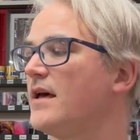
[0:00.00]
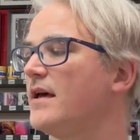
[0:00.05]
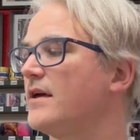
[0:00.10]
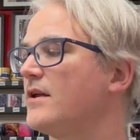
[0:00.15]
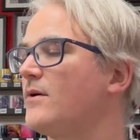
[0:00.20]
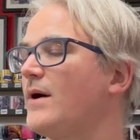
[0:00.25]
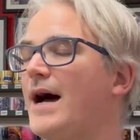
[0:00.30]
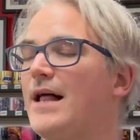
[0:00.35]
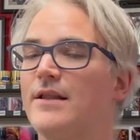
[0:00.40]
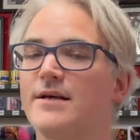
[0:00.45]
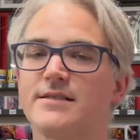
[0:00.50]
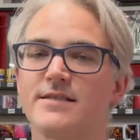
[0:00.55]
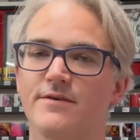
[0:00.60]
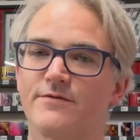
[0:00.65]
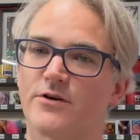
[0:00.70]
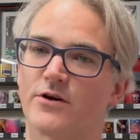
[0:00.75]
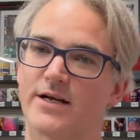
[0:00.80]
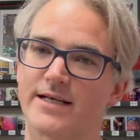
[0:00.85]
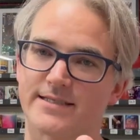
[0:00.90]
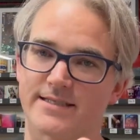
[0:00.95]
You know, Alex,
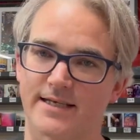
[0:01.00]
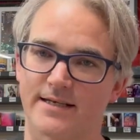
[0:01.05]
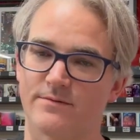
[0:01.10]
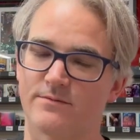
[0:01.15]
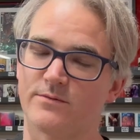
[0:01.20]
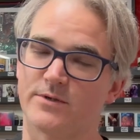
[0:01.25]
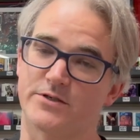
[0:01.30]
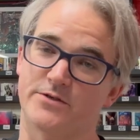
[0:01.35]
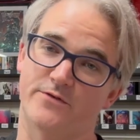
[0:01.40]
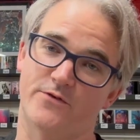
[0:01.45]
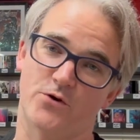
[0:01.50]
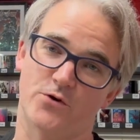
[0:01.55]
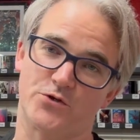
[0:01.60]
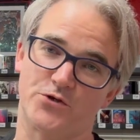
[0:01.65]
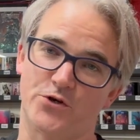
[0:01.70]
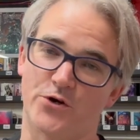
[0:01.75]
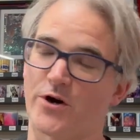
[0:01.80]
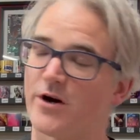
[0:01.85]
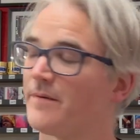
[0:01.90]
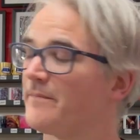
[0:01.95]
if you're listening, which of
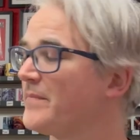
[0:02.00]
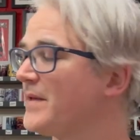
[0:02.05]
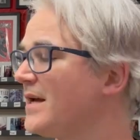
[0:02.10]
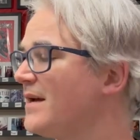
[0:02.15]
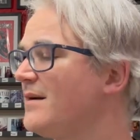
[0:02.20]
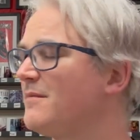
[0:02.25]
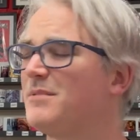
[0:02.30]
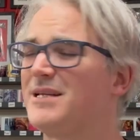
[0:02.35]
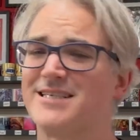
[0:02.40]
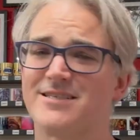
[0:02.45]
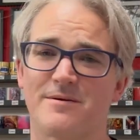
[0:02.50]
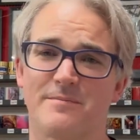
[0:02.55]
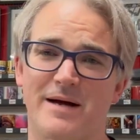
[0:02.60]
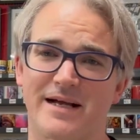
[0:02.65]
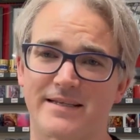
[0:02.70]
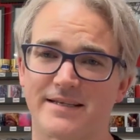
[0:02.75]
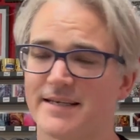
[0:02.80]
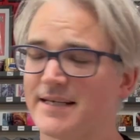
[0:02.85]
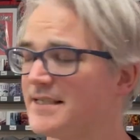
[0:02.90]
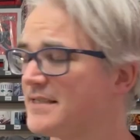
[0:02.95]
course you are, please come
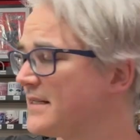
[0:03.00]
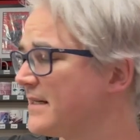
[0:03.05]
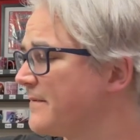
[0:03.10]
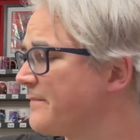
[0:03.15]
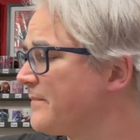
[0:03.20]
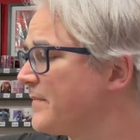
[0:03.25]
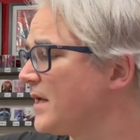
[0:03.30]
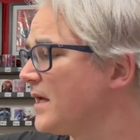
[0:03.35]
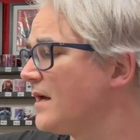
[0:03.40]
back to DC.